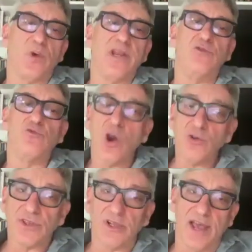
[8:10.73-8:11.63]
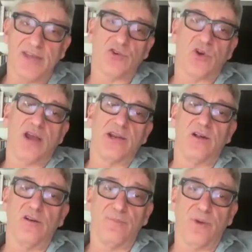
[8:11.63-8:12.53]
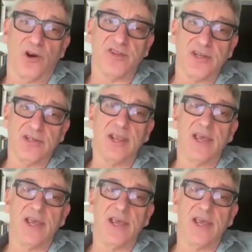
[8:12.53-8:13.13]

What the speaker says: when he wrote The Last Chronicle of Barset